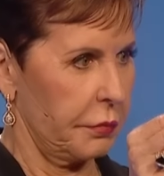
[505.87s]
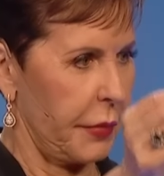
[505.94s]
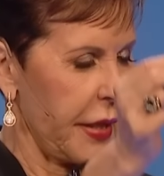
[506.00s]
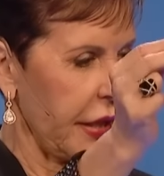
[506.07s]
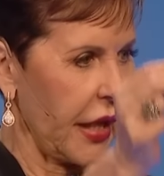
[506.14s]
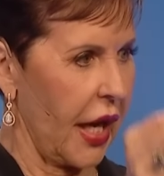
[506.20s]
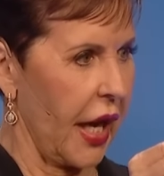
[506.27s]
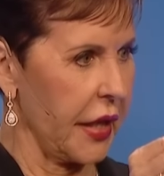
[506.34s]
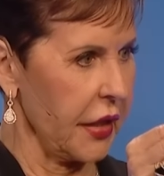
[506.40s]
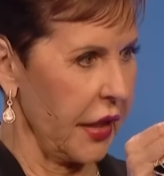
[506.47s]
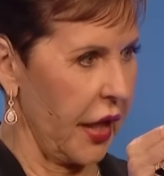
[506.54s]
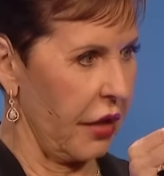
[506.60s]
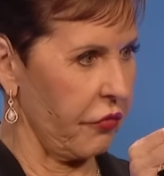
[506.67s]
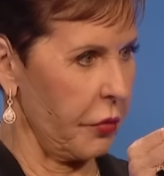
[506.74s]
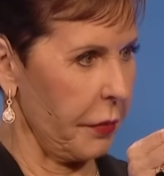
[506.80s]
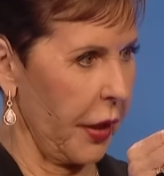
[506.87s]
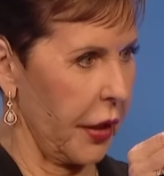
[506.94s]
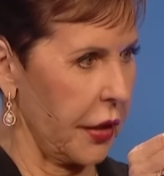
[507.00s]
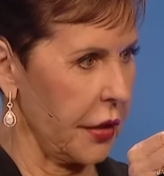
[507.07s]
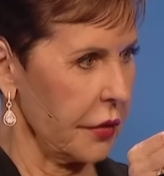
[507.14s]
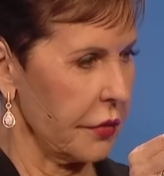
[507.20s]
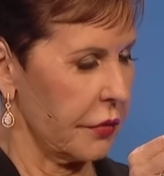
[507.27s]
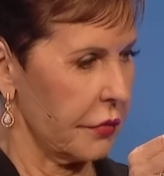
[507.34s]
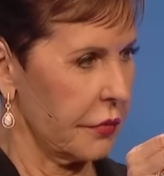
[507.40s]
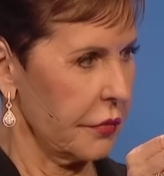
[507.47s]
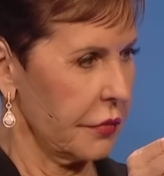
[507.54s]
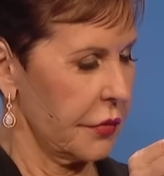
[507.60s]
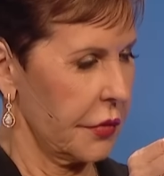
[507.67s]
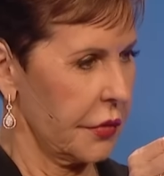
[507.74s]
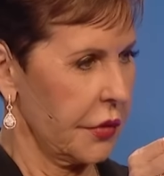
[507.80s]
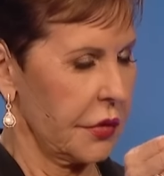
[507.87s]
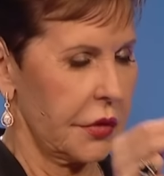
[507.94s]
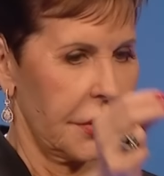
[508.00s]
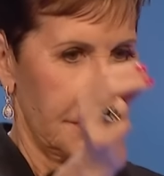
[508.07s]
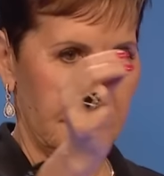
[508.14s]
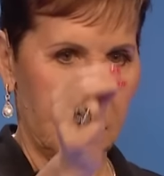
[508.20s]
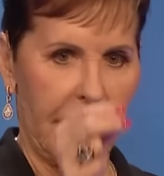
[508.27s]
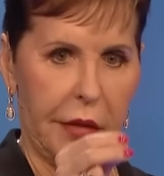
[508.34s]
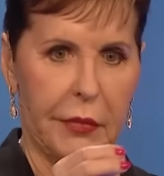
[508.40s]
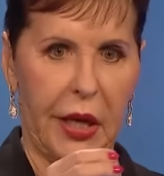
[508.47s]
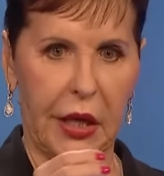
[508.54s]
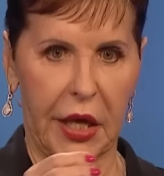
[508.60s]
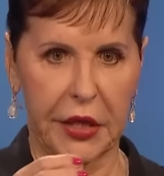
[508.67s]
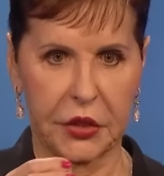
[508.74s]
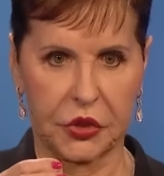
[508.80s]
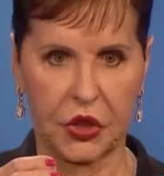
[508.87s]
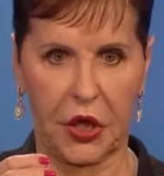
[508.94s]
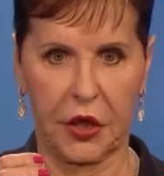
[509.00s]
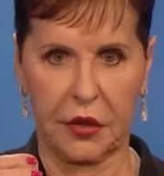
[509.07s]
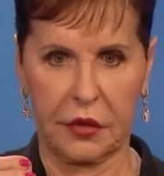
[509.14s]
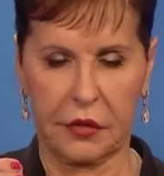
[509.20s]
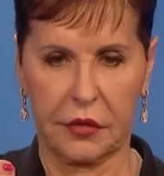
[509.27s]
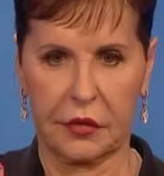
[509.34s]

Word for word: be kind to everybody, let my light shine.